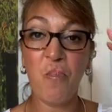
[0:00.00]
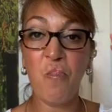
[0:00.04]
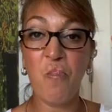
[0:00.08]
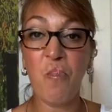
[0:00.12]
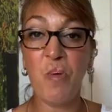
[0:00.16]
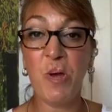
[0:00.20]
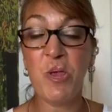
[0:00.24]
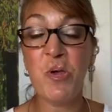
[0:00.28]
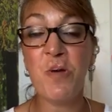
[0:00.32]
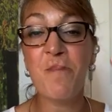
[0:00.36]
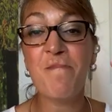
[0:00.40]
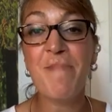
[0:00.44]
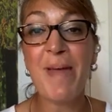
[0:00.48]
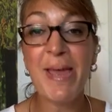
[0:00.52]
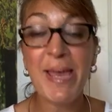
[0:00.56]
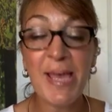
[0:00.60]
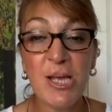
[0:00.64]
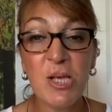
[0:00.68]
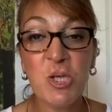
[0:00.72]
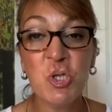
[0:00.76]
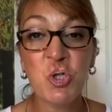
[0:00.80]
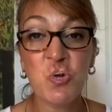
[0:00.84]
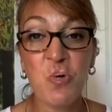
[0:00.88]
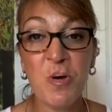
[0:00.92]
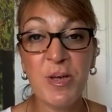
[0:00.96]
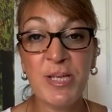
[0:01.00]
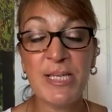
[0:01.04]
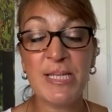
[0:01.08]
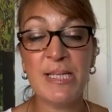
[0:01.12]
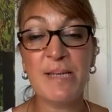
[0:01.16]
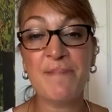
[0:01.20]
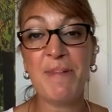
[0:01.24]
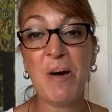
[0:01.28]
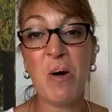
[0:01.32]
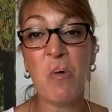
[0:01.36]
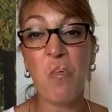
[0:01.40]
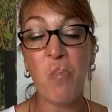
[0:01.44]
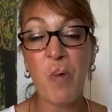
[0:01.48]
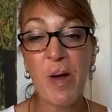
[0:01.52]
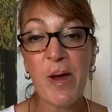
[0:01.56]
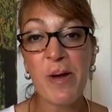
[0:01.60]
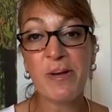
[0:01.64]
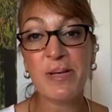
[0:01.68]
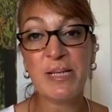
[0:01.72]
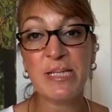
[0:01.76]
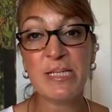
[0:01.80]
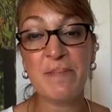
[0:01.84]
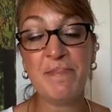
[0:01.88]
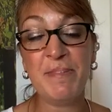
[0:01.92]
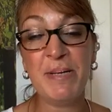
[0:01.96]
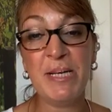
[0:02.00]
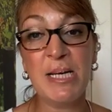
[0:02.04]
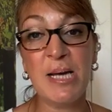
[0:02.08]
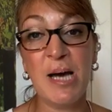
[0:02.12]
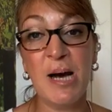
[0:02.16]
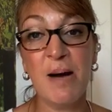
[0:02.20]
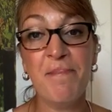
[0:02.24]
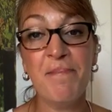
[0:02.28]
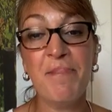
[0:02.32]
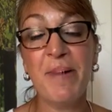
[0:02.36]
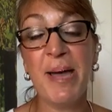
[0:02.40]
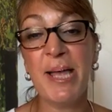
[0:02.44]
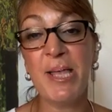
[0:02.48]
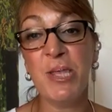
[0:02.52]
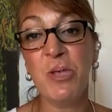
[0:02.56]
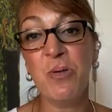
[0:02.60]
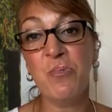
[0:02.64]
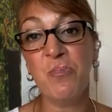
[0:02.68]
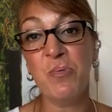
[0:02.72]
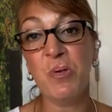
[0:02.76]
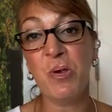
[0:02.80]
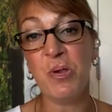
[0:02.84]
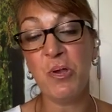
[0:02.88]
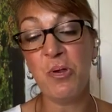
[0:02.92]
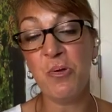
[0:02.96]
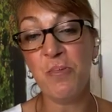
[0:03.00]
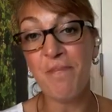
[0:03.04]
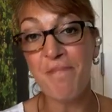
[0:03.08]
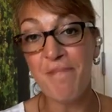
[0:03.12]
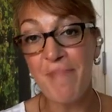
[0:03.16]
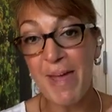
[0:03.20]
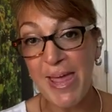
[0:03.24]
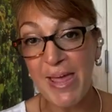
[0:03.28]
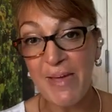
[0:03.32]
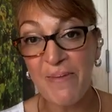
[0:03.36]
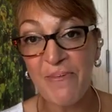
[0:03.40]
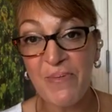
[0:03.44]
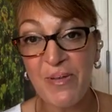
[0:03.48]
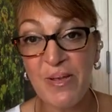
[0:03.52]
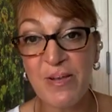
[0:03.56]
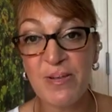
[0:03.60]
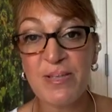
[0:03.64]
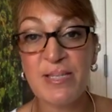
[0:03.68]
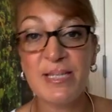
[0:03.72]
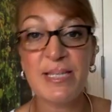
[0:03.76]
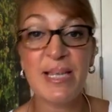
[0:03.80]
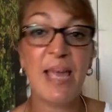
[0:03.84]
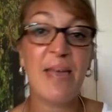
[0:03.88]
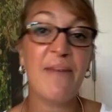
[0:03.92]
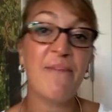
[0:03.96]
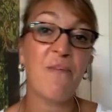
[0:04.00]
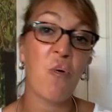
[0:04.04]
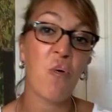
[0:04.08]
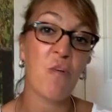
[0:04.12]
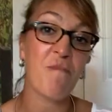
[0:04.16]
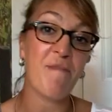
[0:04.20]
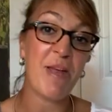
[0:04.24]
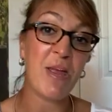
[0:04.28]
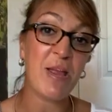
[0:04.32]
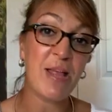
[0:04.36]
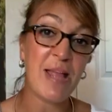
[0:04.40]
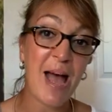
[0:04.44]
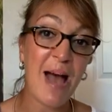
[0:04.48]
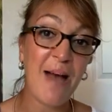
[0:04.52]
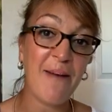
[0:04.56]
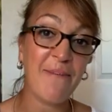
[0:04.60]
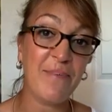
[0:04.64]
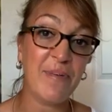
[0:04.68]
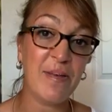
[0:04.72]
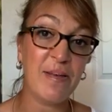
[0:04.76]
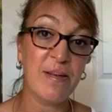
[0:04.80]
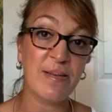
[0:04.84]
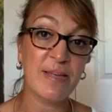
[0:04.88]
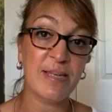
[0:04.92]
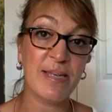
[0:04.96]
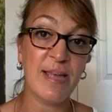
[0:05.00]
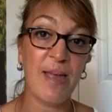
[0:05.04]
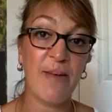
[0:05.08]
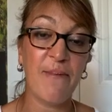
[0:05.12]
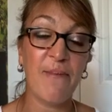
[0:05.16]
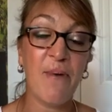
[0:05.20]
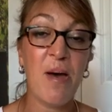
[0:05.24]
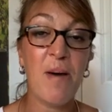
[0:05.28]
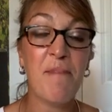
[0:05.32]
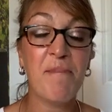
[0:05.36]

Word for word: when you're making choices about where to speak up and you, you may feel safe or may not feel safe,